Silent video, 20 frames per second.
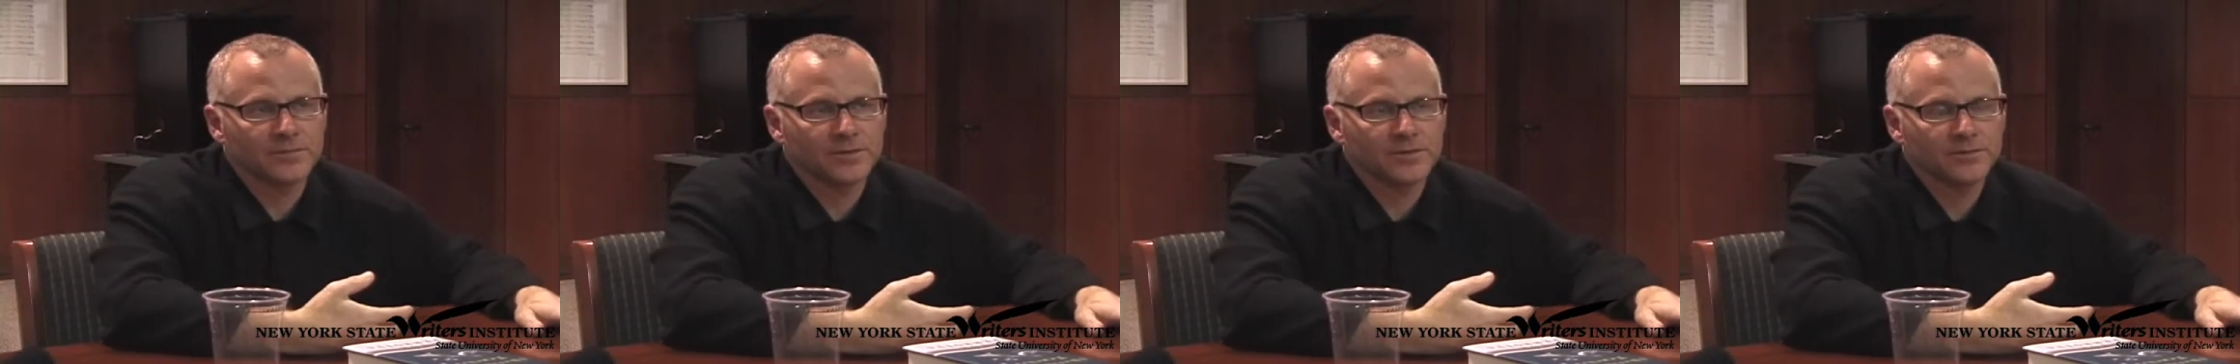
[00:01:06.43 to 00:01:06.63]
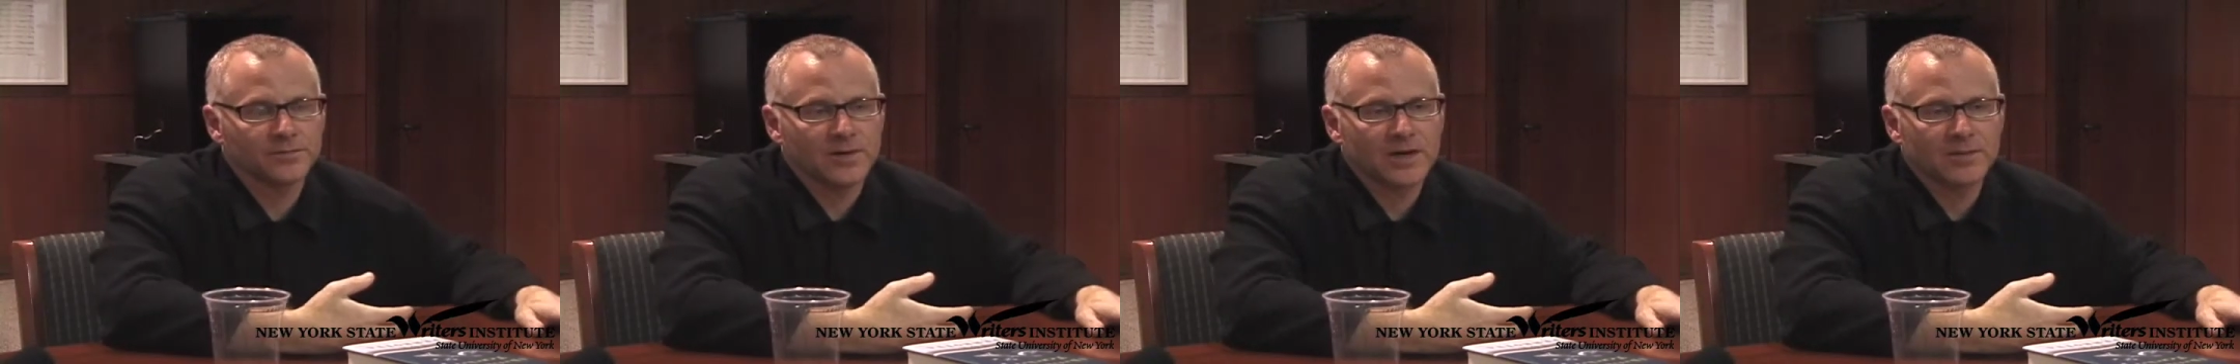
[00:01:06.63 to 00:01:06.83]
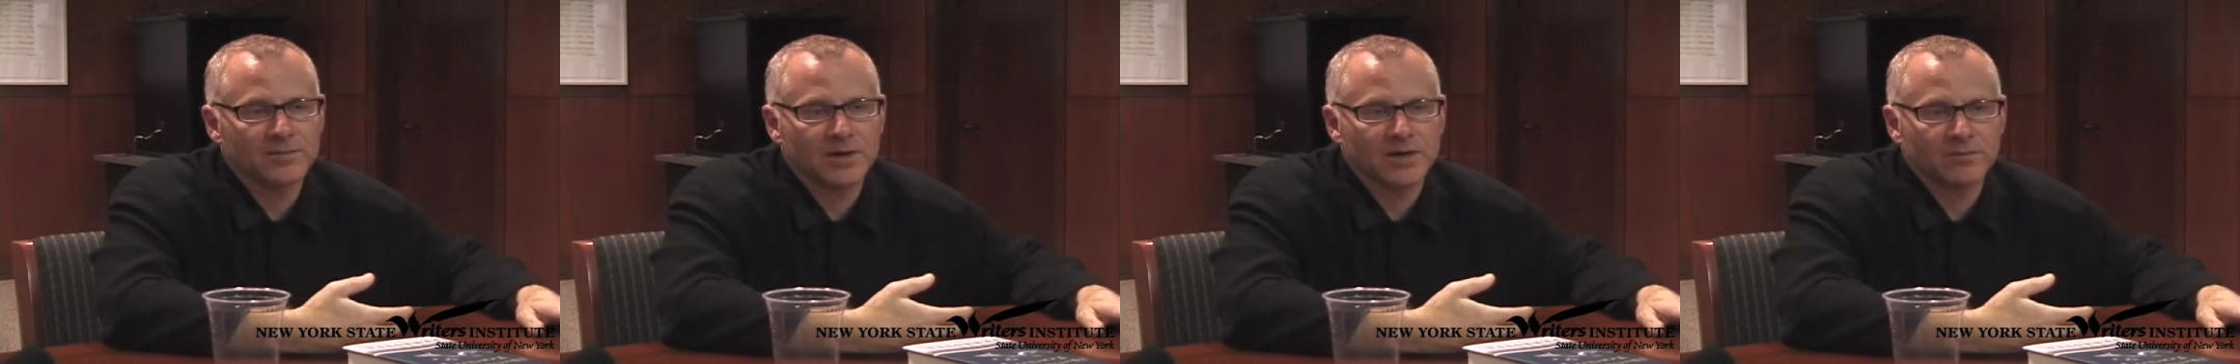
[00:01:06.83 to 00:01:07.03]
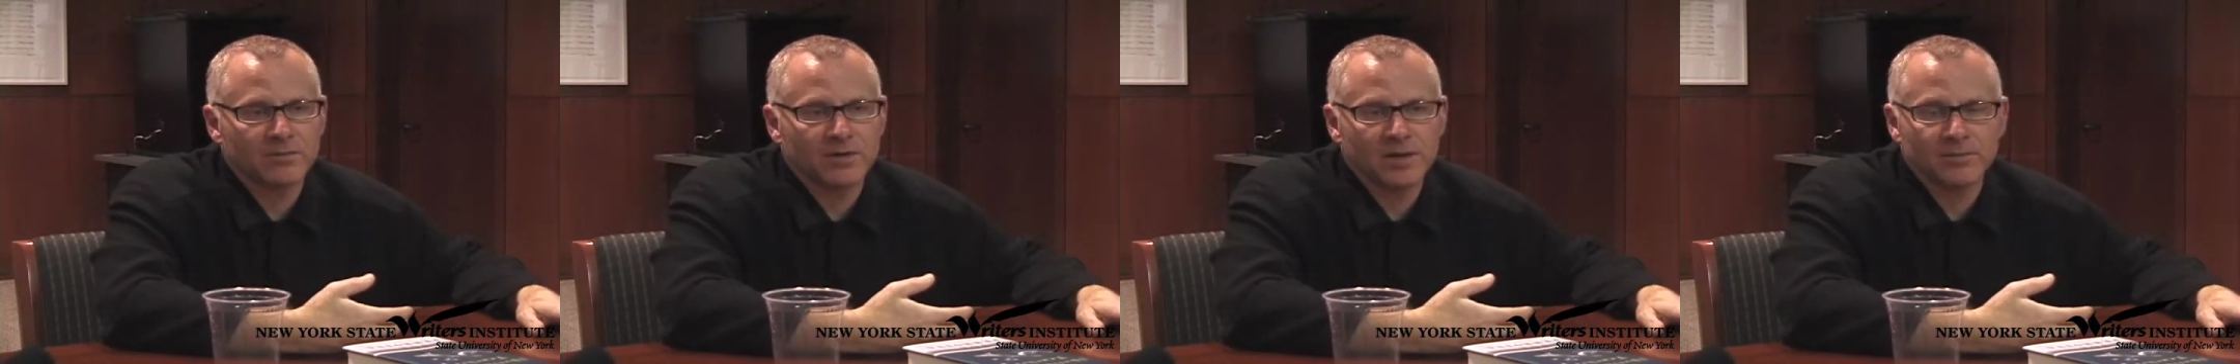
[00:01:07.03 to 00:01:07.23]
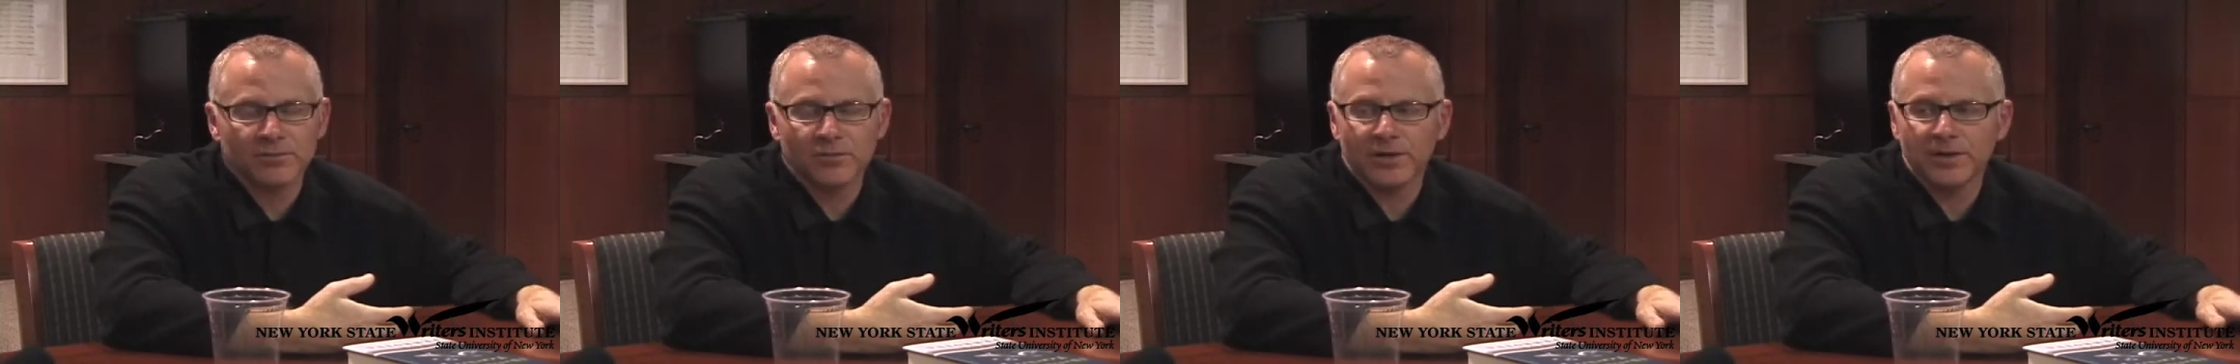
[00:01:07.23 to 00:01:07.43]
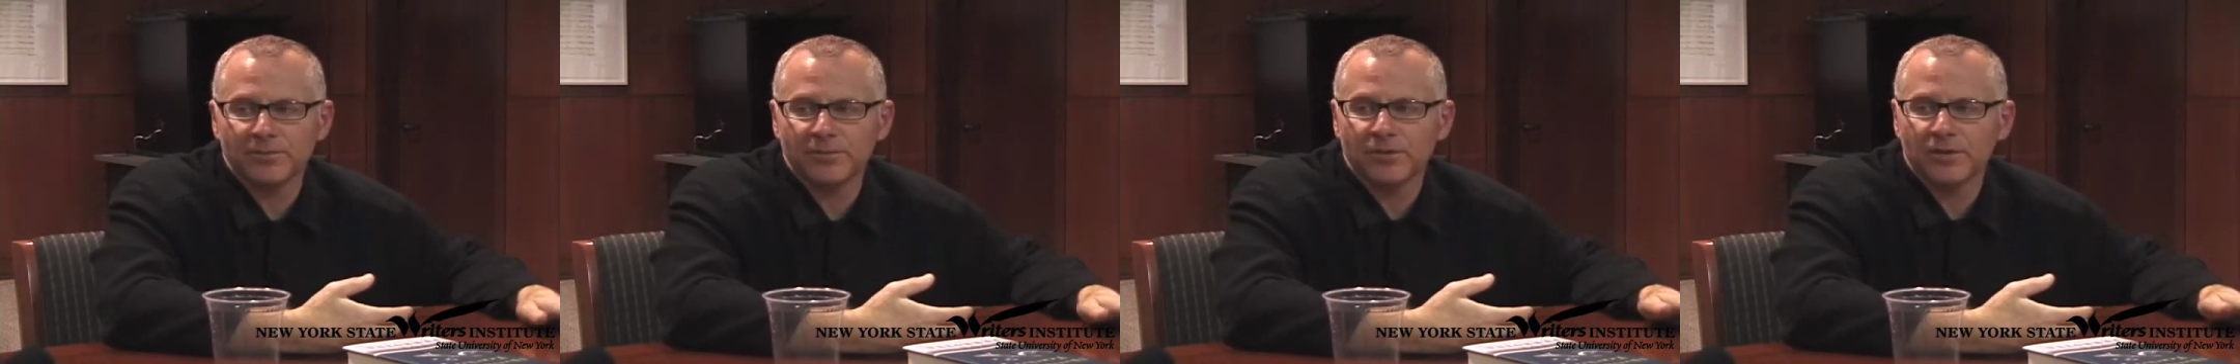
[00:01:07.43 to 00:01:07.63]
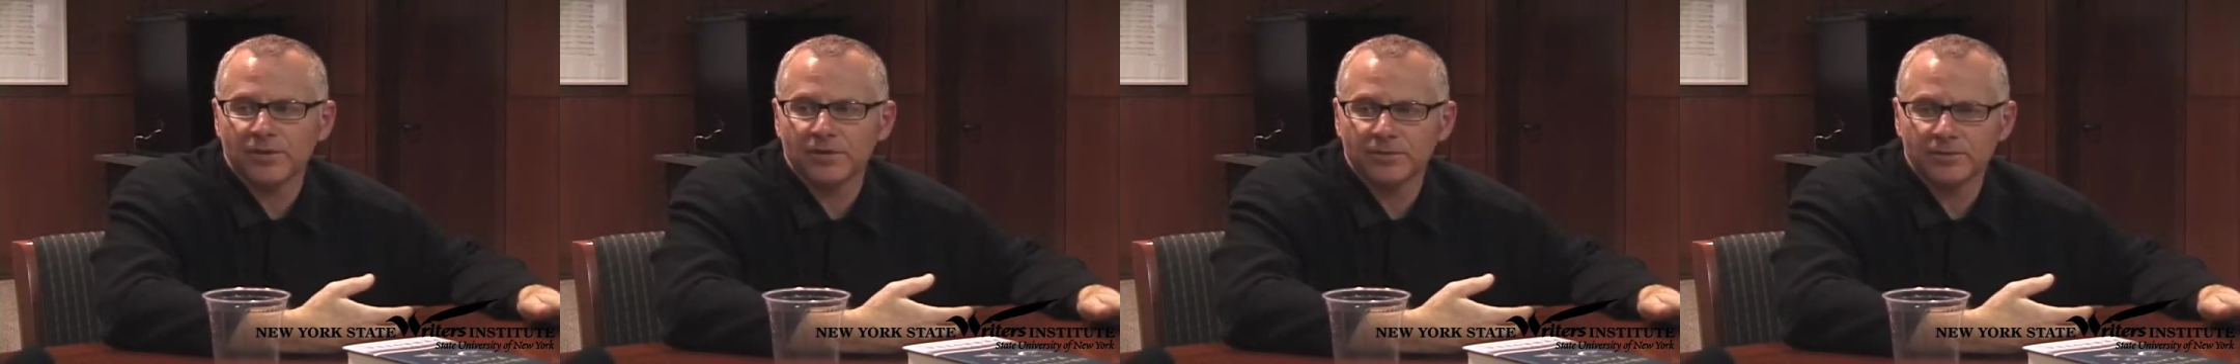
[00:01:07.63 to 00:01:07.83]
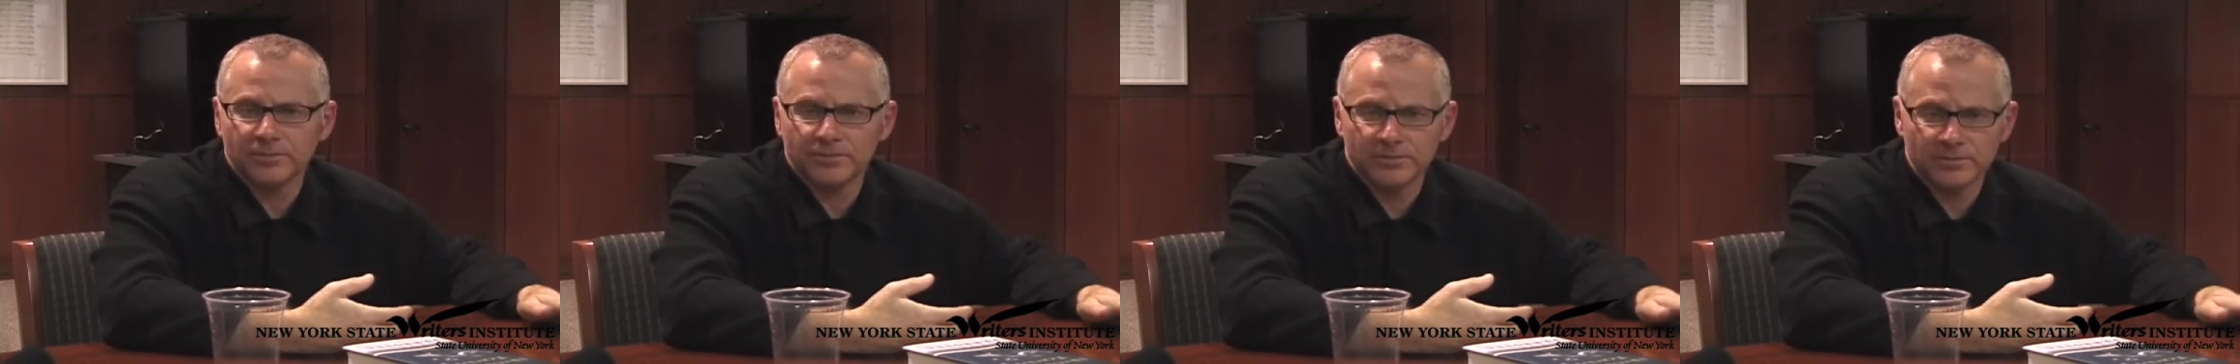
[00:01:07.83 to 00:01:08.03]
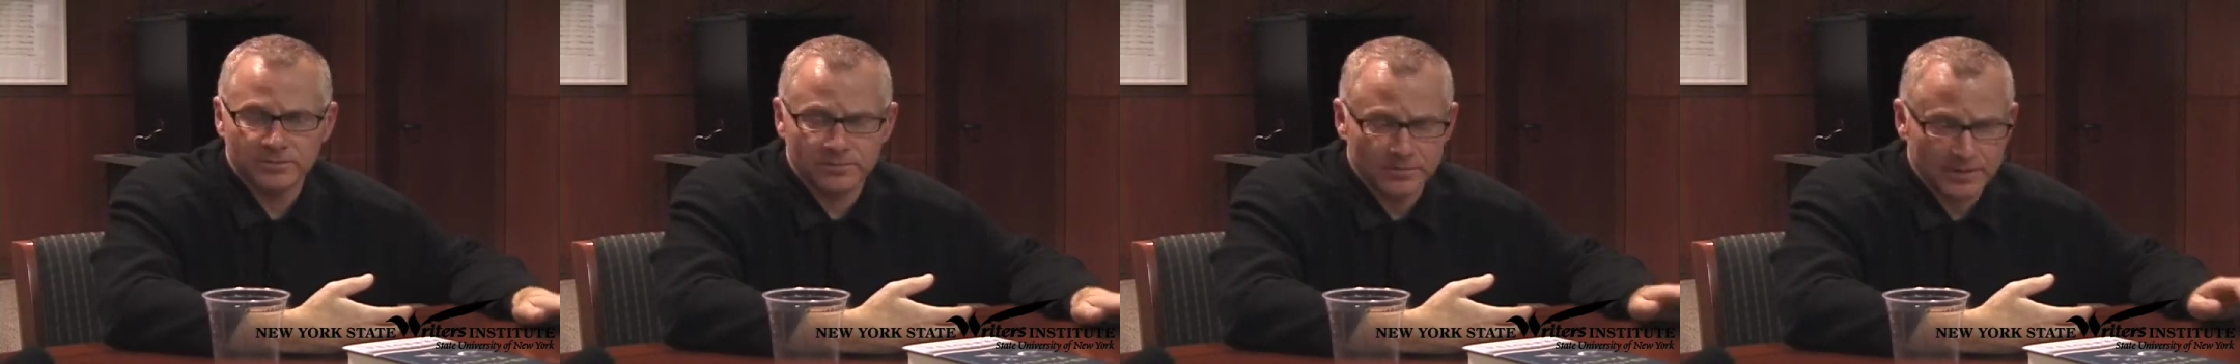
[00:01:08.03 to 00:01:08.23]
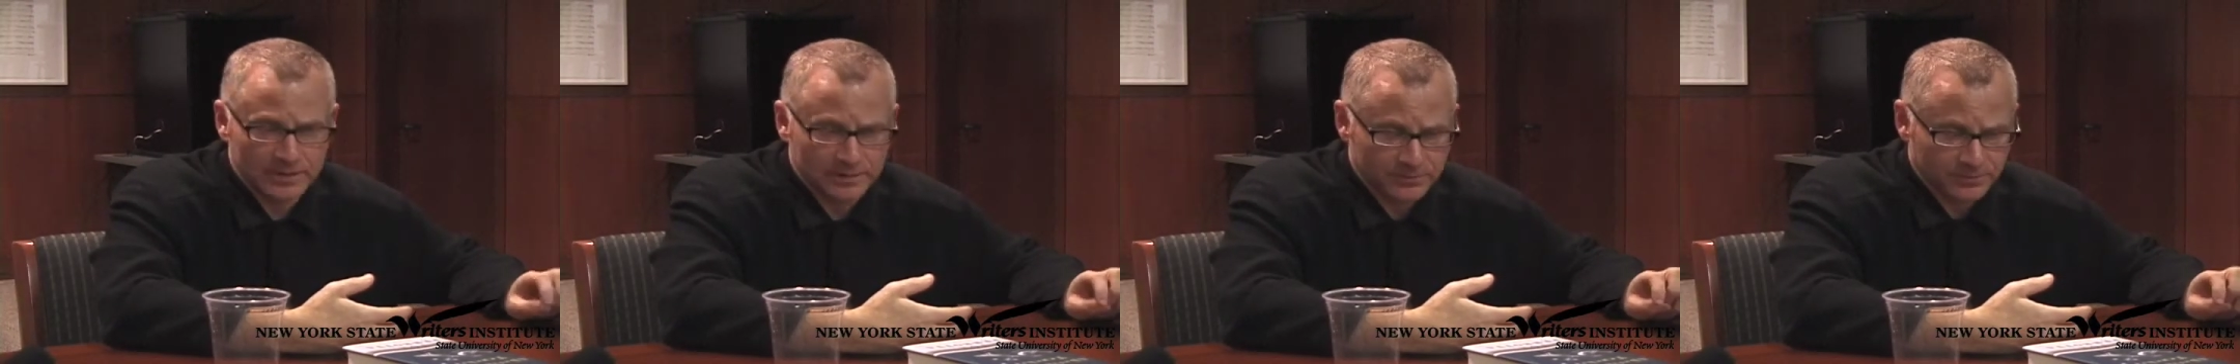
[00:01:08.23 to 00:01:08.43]
a friend of mine, Rob Greenberg, who
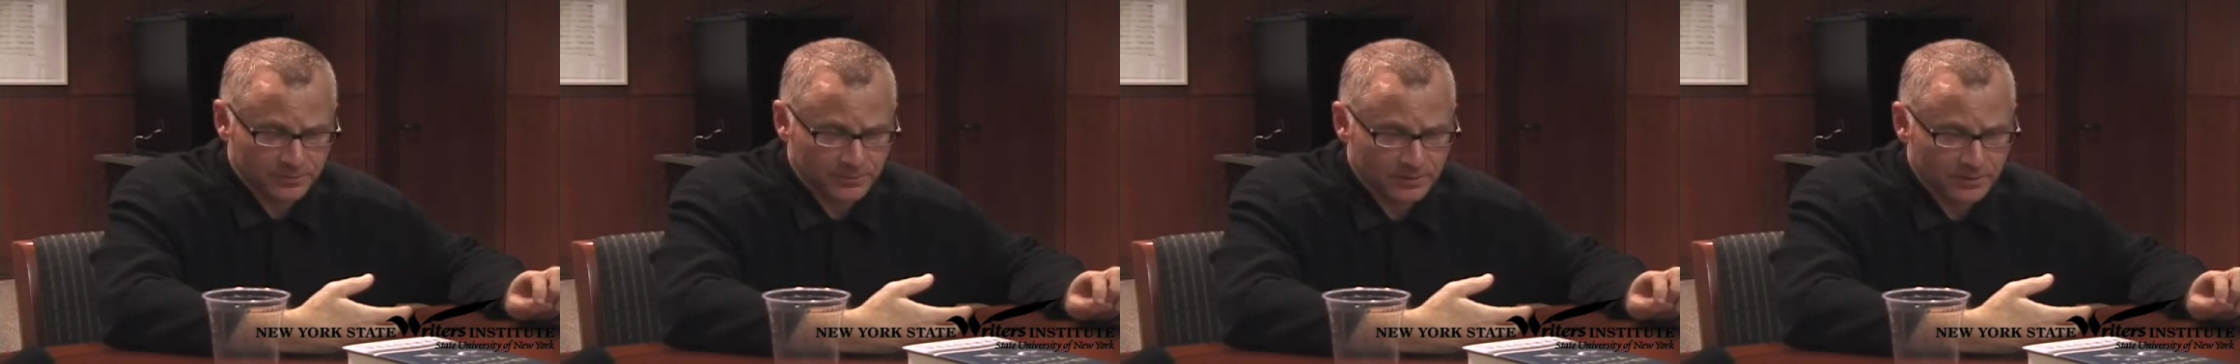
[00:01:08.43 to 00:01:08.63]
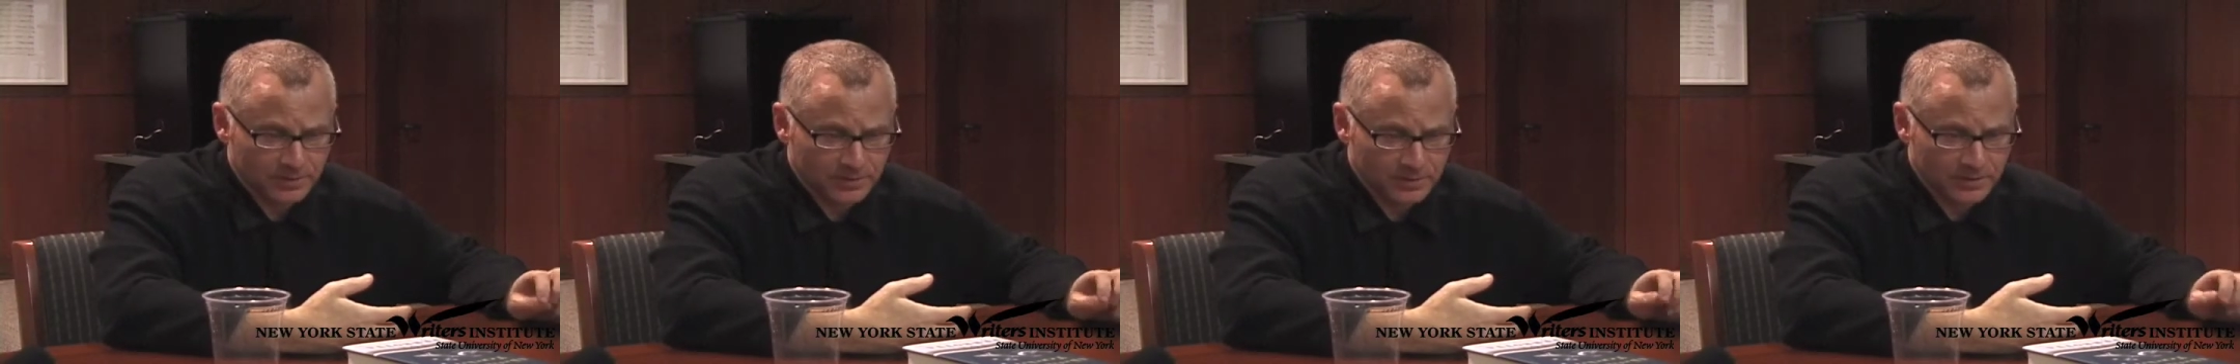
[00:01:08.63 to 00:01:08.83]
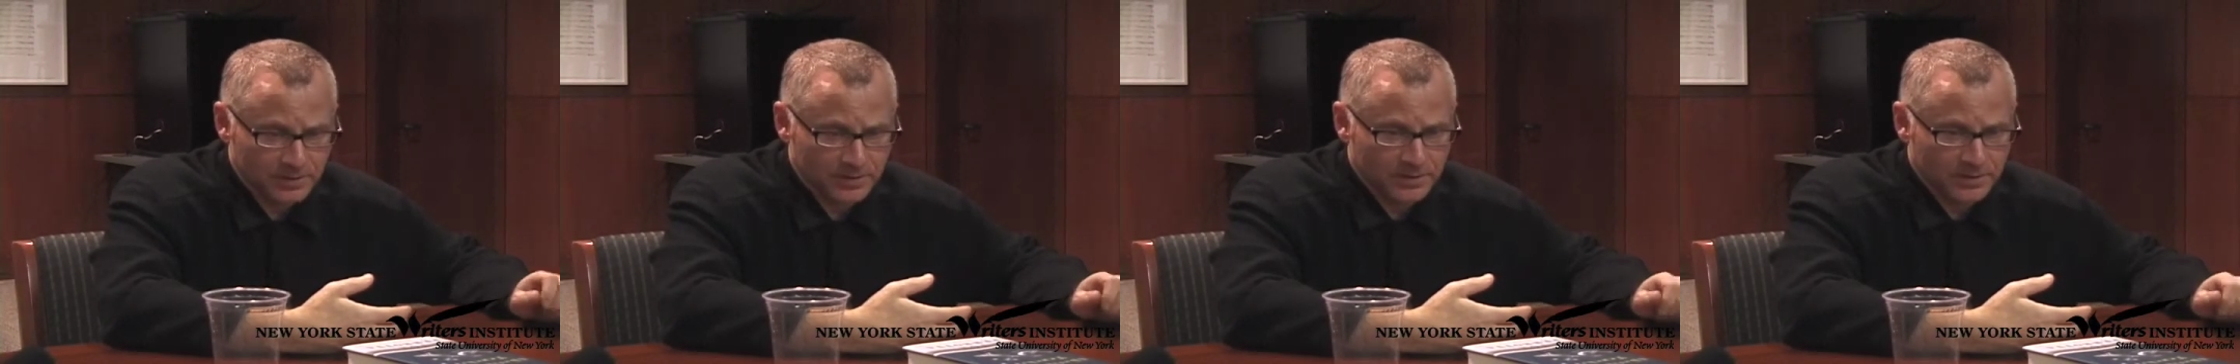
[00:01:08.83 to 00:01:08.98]
writes for